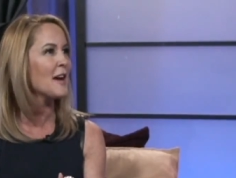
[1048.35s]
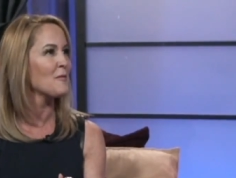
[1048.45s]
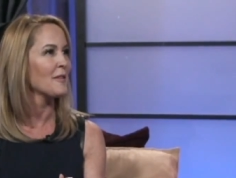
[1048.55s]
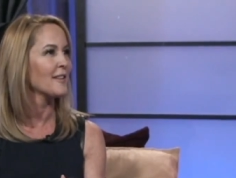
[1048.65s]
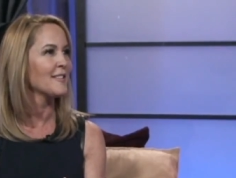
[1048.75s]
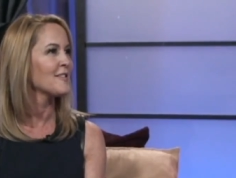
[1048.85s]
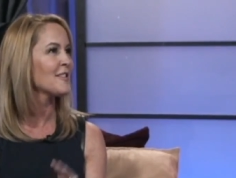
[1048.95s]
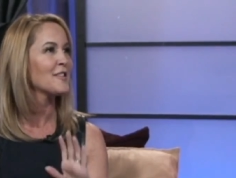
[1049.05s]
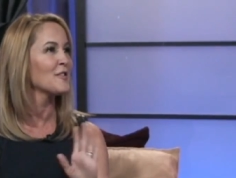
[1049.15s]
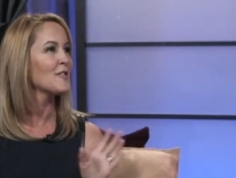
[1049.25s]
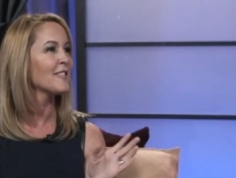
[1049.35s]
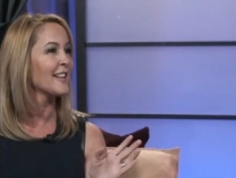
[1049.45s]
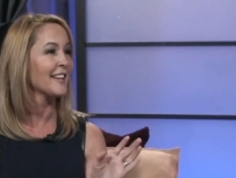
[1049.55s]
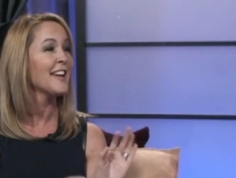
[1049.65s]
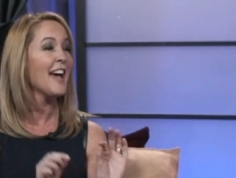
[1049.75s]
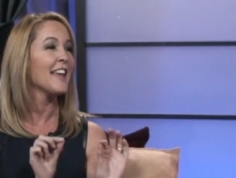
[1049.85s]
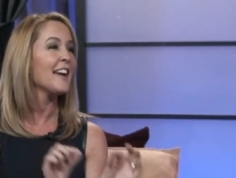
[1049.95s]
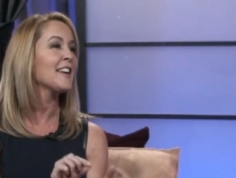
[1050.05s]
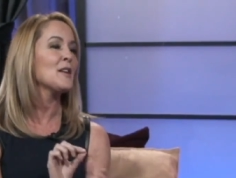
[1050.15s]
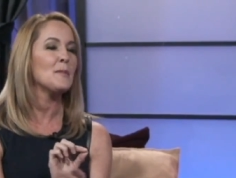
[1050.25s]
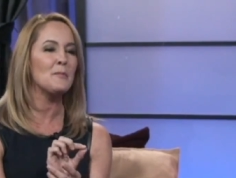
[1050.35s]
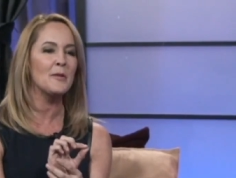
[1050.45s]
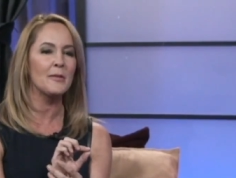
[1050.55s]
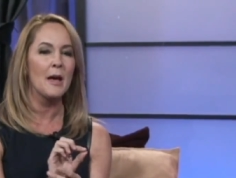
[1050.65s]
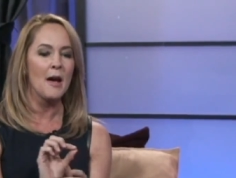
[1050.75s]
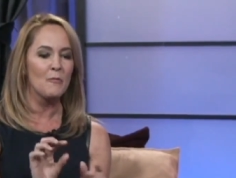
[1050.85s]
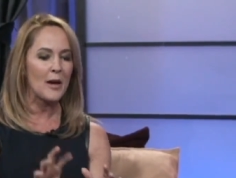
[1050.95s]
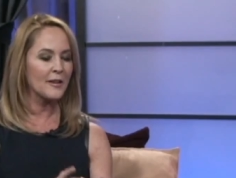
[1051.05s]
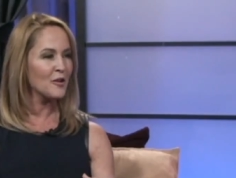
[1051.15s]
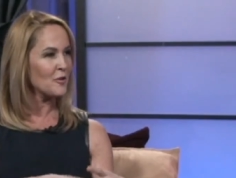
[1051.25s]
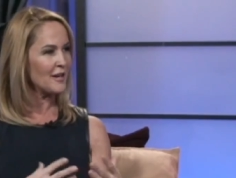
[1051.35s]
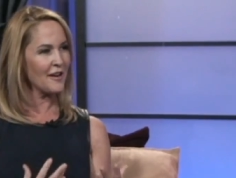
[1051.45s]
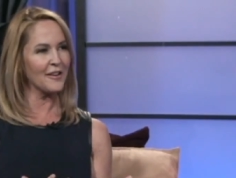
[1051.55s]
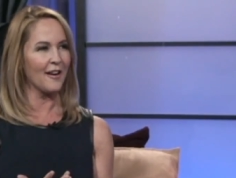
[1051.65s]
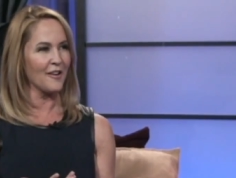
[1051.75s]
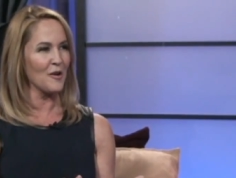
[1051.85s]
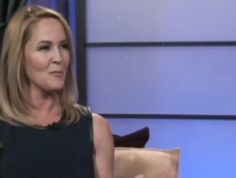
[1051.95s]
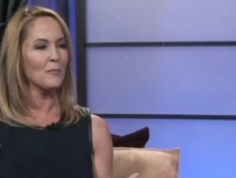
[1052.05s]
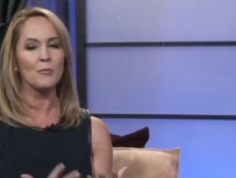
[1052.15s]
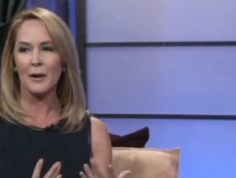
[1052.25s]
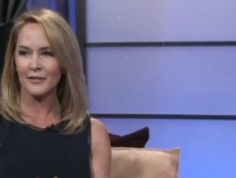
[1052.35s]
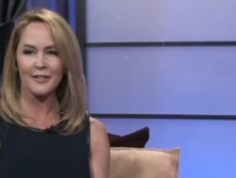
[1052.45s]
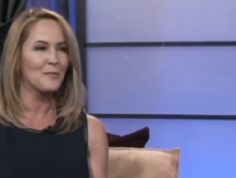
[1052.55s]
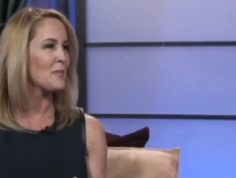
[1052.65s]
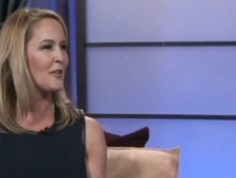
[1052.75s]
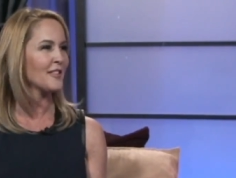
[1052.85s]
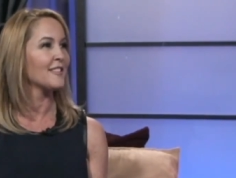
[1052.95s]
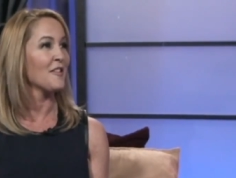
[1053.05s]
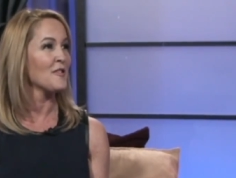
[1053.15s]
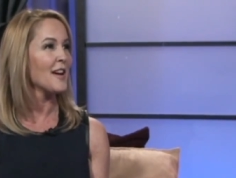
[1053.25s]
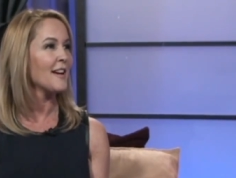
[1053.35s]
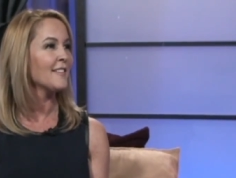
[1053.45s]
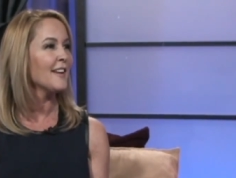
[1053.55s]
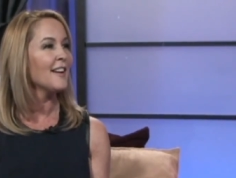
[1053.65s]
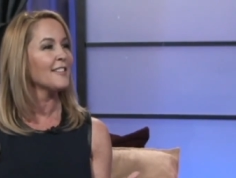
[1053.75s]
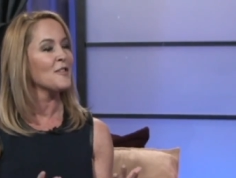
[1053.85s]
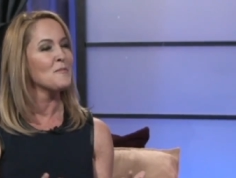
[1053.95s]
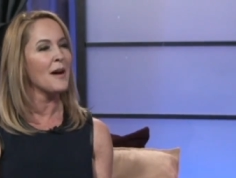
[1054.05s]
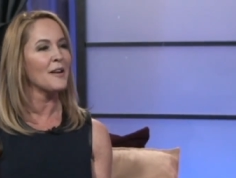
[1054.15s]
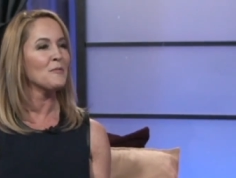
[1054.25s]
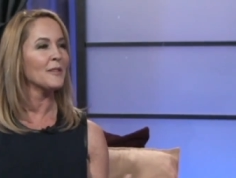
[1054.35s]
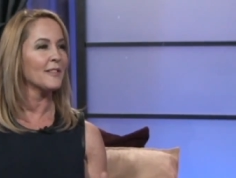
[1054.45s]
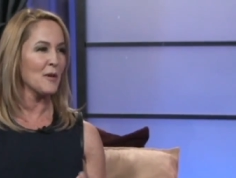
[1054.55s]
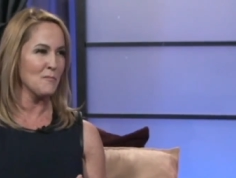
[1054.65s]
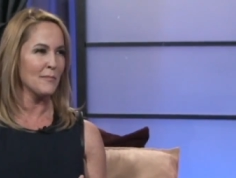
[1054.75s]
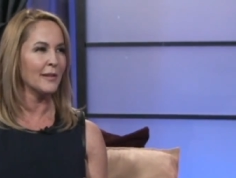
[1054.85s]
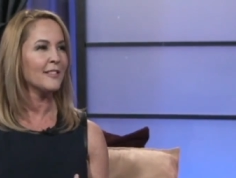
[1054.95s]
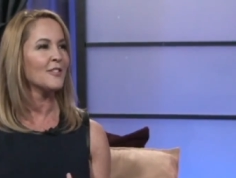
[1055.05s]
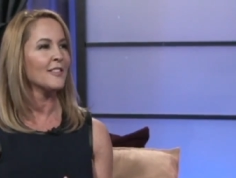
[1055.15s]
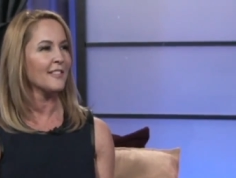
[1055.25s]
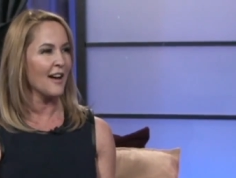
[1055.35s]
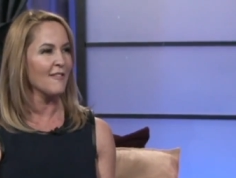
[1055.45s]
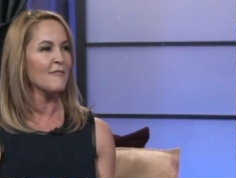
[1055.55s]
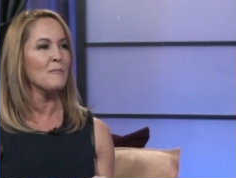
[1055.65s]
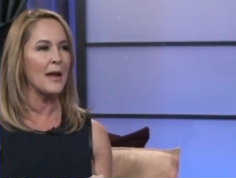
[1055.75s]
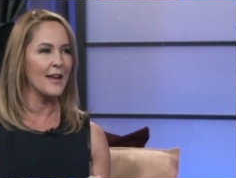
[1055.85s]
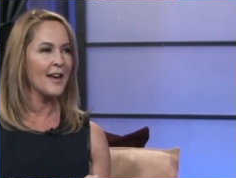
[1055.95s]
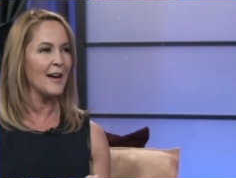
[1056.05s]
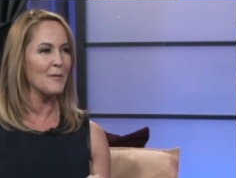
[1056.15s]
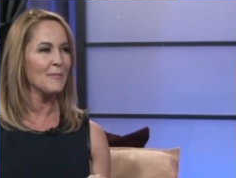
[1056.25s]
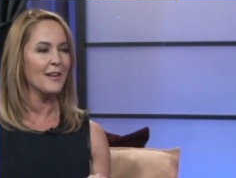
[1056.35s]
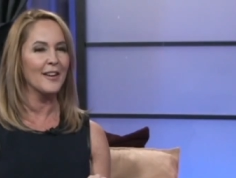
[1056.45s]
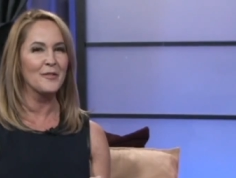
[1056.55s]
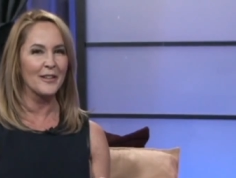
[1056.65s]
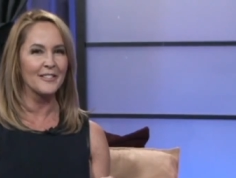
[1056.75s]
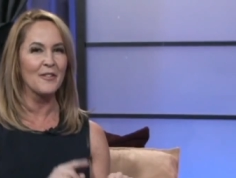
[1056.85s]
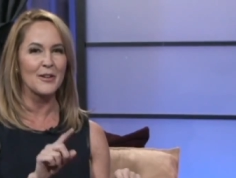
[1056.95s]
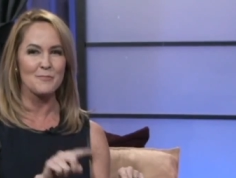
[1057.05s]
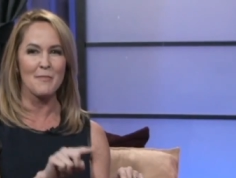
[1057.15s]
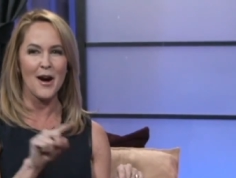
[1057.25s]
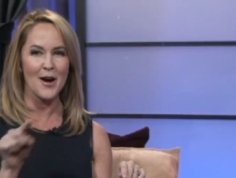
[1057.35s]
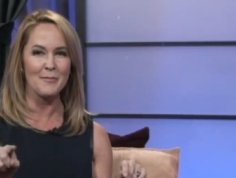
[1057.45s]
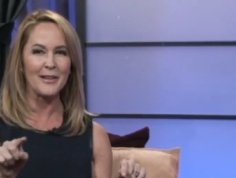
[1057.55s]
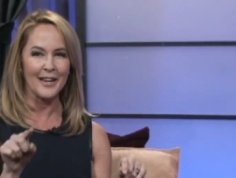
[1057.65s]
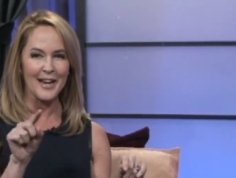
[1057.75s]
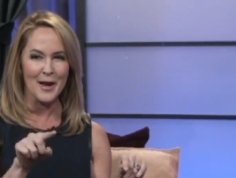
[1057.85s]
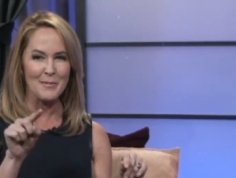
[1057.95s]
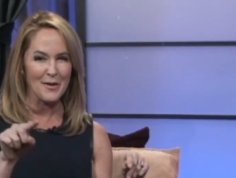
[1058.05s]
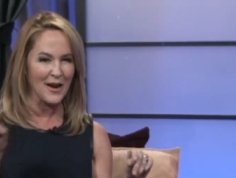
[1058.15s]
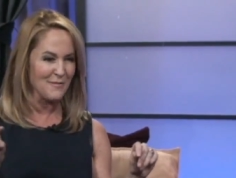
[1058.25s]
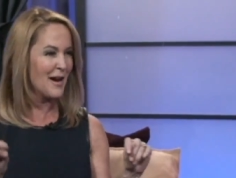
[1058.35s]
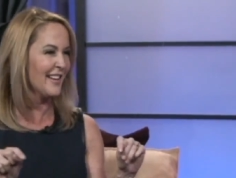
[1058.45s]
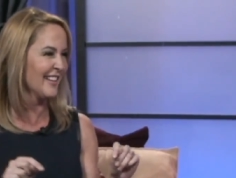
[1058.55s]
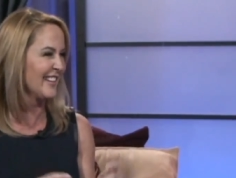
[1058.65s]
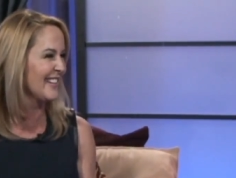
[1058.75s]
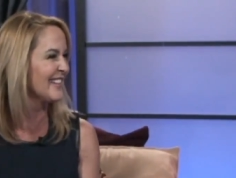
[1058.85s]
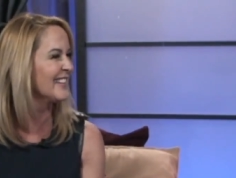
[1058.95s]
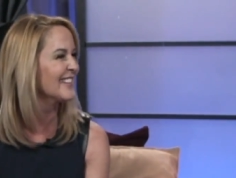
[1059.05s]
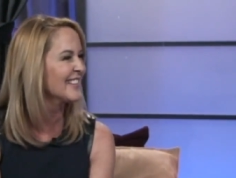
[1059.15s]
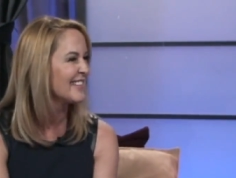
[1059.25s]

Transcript: Network. You can Google it. And I came up with, we had to create our own wrestling persona. So mine was the Mistress of Mayhem, otherwise known as Mom. Get it? M O M.